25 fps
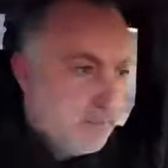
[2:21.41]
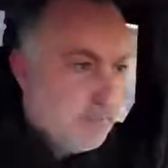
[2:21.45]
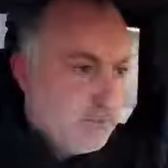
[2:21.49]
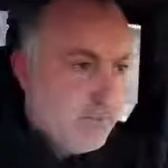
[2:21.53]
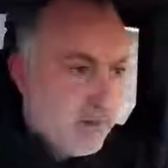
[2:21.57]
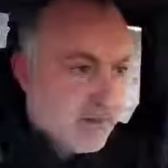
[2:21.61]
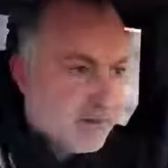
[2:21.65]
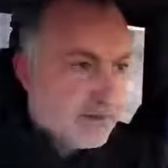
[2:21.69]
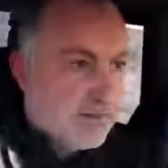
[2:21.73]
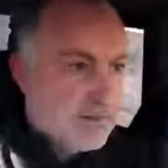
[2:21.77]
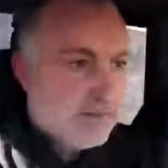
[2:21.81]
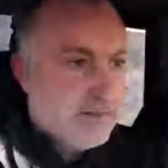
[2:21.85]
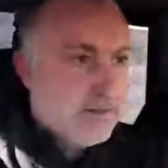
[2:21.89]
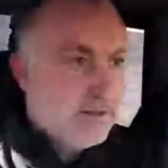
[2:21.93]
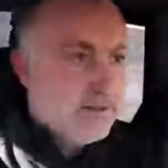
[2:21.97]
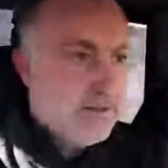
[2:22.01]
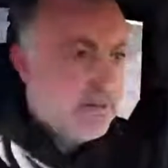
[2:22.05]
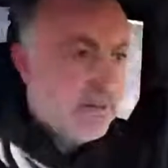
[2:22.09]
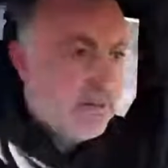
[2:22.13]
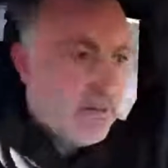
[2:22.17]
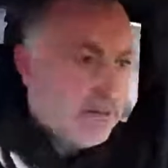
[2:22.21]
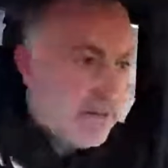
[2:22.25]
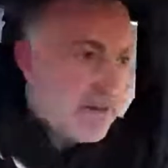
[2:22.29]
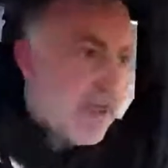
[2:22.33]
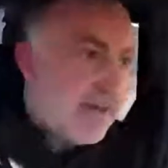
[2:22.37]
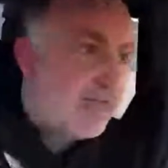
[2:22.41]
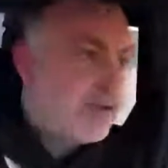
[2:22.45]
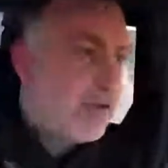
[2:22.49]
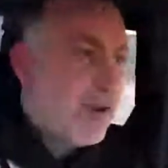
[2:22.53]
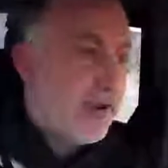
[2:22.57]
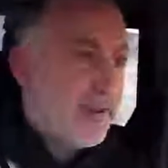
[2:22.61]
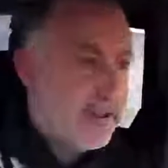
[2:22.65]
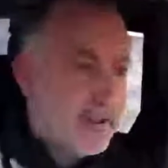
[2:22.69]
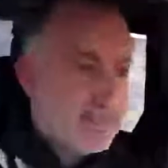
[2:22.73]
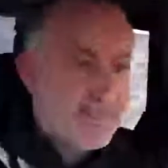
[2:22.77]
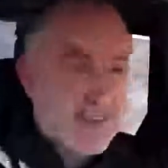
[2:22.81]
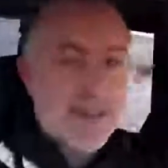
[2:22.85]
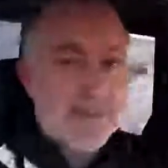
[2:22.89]
But you have to
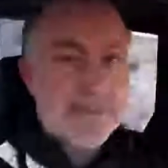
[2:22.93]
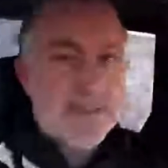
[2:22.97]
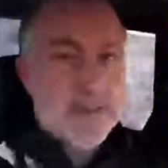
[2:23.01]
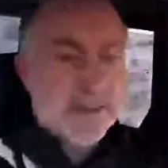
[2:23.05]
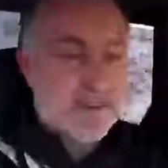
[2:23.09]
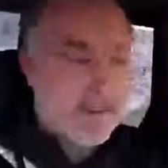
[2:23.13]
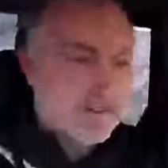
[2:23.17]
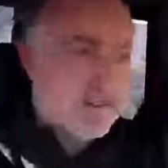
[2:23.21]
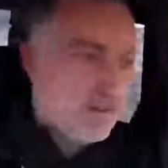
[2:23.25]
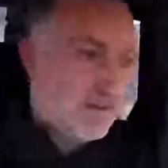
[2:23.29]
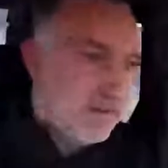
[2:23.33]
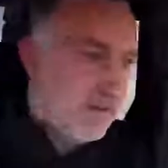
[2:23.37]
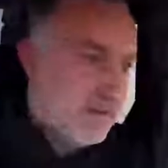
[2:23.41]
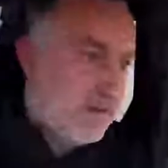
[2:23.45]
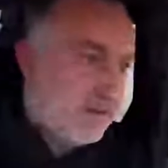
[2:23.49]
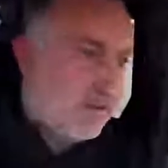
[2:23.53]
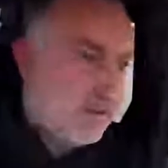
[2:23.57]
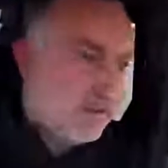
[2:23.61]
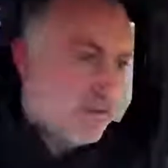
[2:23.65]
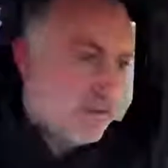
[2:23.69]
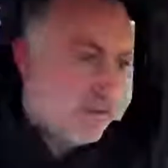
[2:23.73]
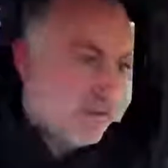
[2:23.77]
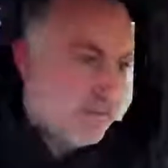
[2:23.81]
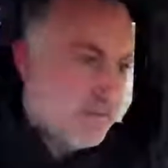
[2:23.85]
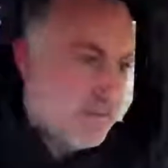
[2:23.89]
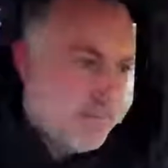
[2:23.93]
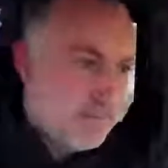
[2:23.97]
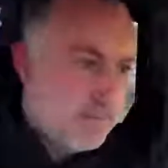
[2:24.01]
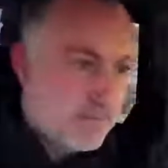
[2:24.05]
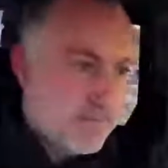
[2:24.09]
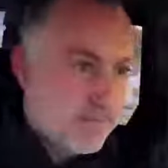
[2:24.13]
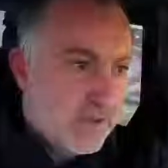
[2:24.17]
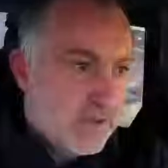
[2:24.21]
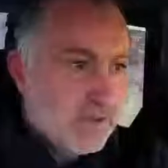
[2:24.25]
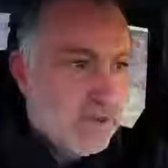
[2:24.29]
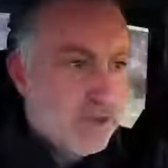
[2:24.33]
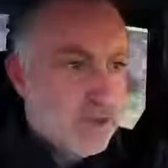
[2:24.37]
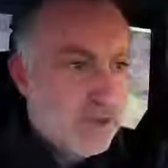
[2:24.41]
understand that
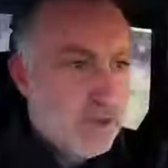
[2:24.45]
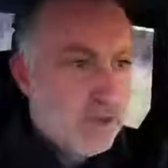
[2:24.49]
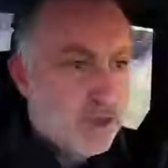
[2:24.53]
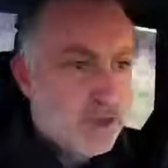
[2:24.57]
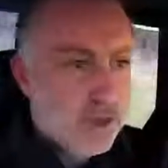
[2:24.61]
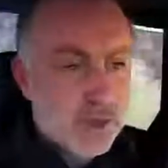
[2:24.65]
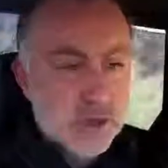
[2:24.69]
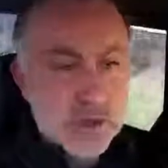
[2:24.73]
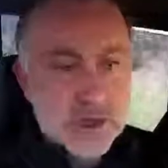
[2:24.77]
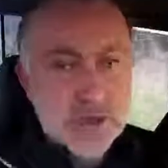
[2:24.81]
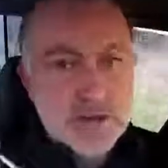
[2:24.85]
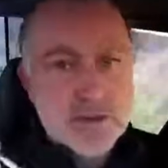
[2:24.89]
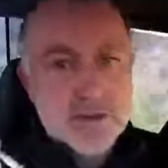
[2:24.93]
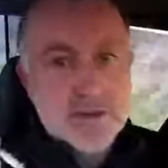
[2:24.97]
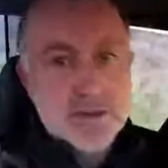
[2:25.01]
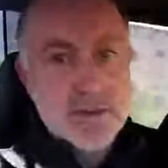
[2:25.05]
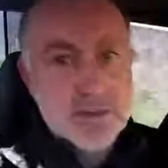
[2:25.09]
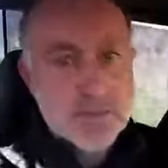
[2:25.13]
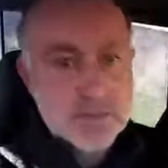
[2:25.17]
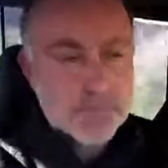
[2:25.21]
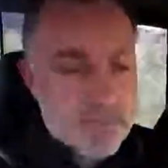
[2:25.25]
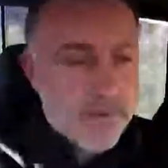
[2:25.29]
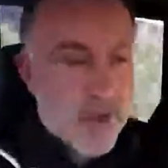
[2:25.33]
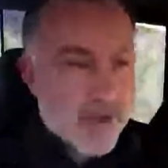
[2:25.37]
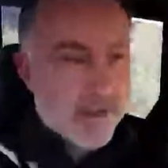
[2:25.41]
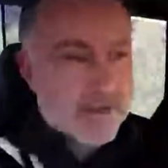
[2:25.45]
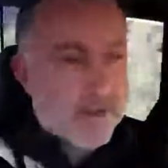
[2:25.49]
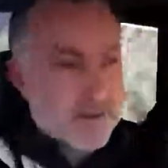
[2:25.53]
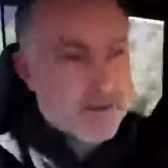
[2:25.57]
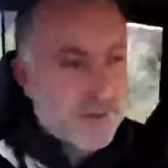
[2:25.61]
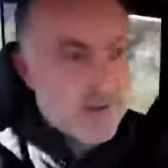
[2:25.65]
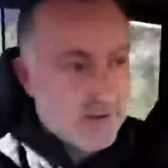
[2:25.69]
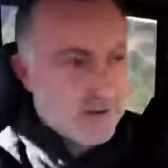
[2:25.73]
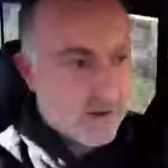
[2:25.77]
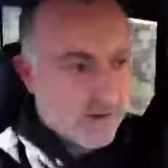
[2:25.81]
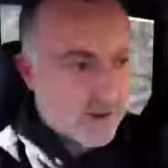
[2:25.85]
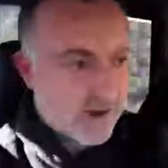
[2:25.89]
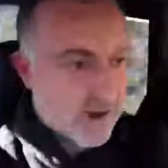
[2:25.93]
you usually
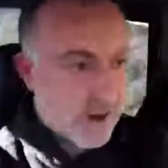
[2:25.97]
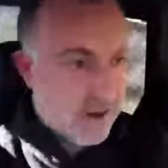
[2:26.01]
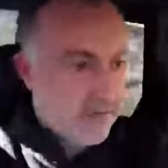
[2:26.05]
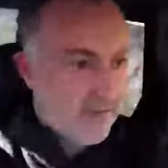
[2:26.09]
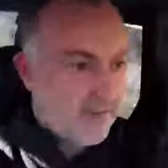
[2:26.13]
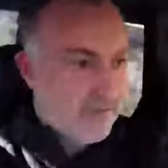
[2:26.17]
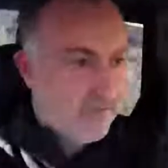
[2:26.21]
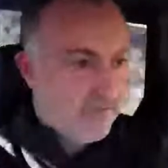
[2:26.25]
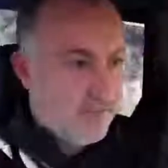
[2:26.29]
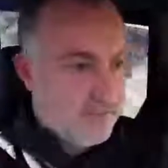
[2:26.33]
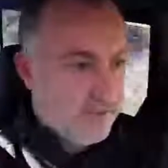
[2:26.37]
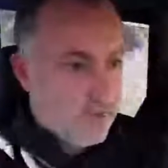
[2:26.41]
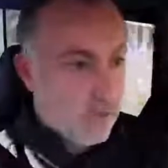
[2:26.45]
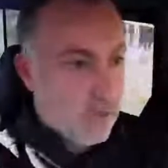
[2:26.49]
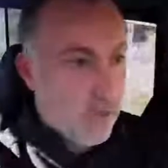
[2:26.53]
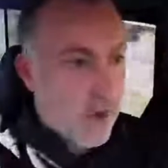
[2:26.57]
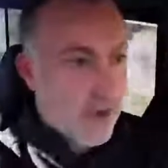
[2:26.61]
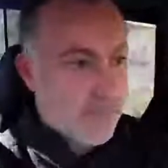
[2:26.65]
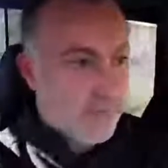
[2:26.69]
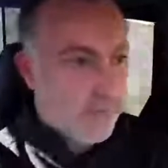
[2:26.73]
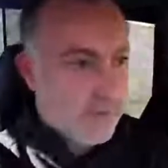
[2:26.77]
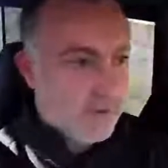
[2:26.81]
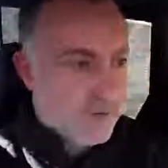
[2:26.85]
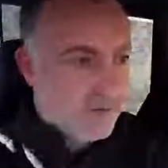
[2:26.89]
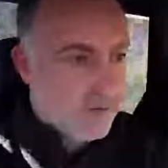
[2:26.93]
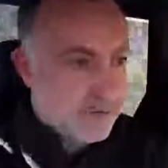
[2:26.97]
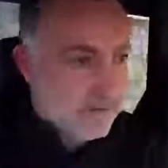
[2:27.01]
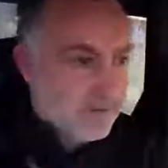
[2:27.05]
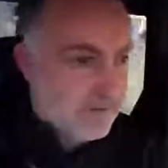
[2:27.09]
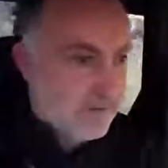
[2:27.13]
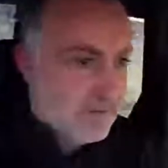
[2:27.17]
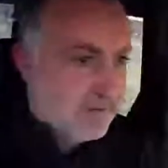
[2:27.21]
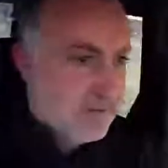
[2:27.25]
better have the weapon